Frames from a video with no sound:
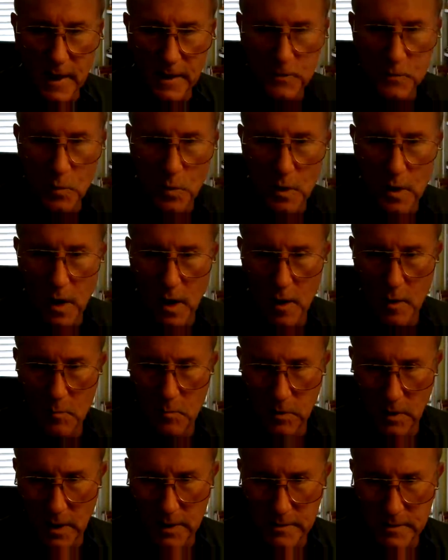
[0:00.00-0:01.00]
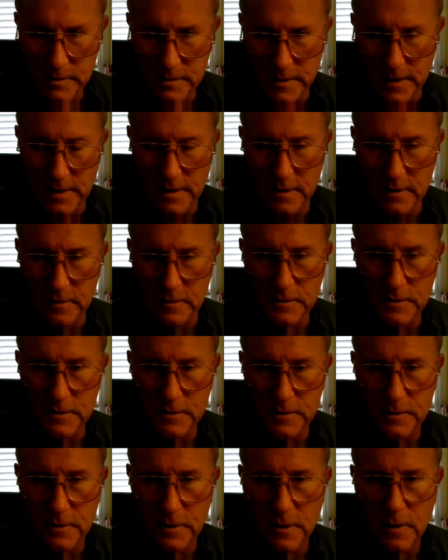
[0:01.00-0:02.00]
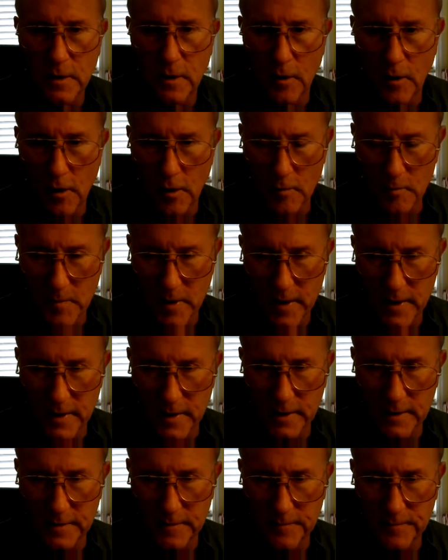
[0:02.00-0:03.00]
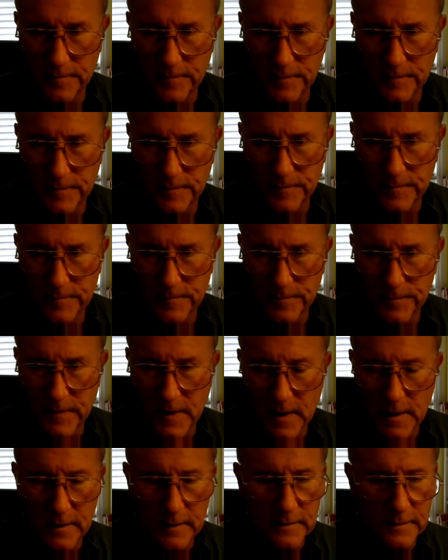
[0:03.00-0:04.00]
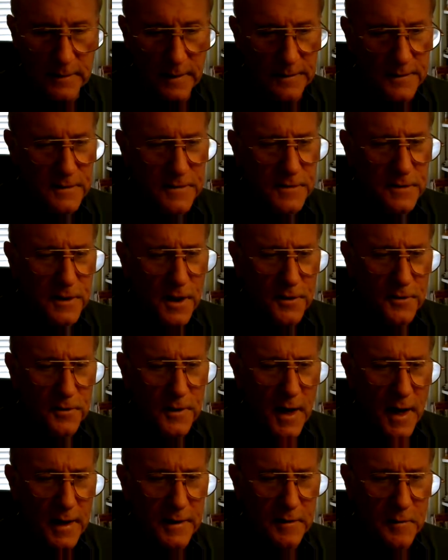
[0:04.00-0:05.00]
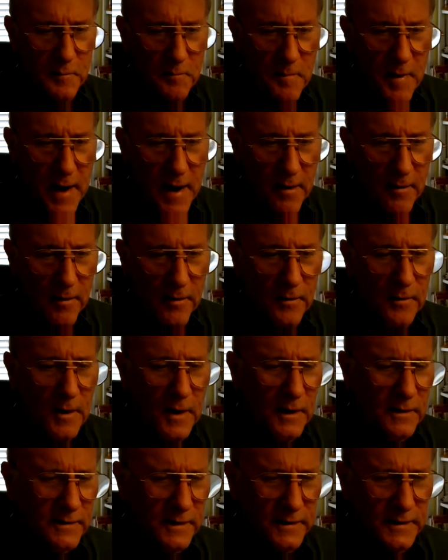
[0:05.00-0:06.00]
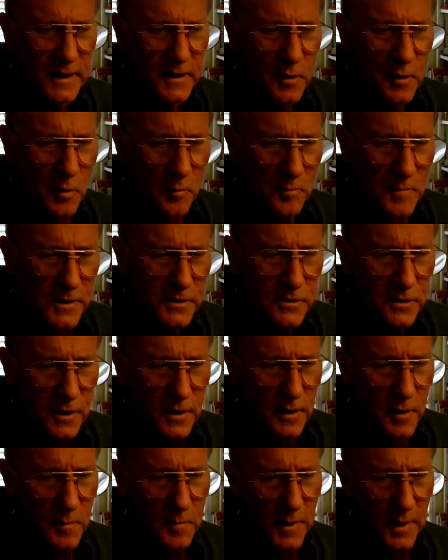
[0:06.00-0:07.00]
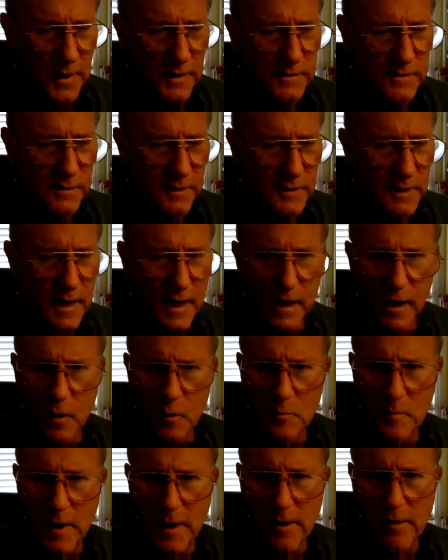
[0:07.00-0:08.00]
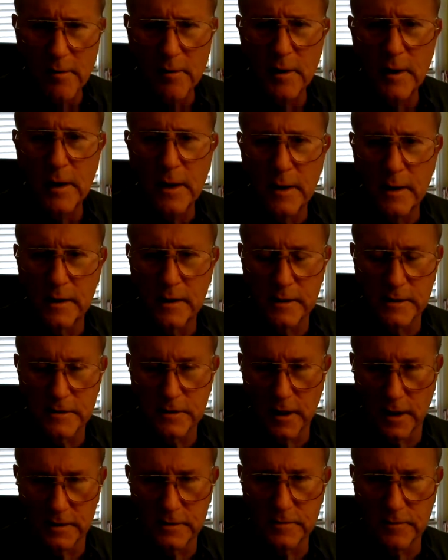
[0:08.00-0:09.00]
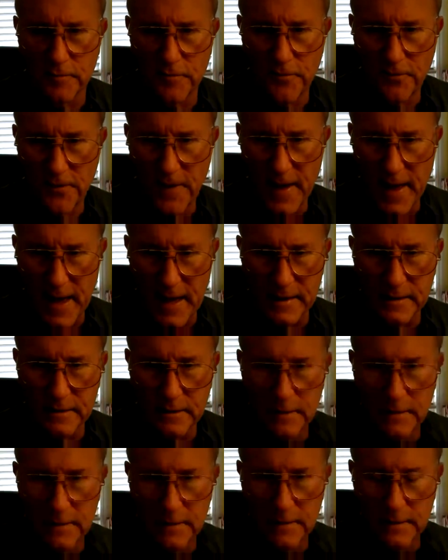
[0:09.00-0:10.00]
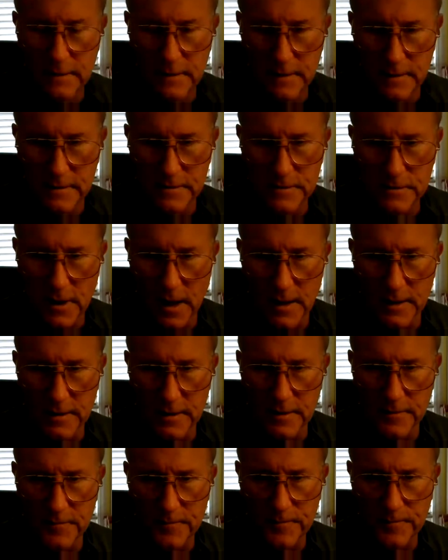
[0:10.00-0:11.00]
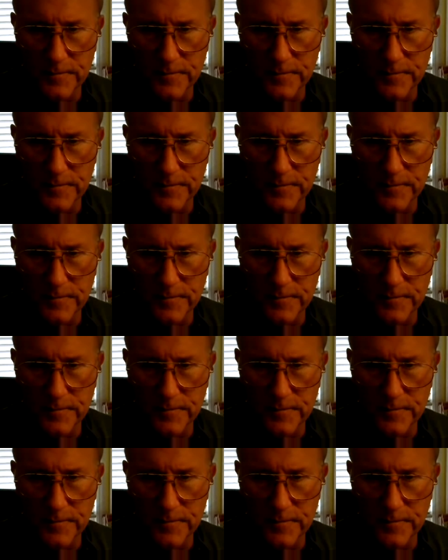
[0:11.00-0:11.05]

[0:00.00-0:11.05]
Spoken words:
That's where our blood cells are made. Now, there's another kind of marrow that they don't mention here, but it's a yellow marrow, and it's got some fat inside it.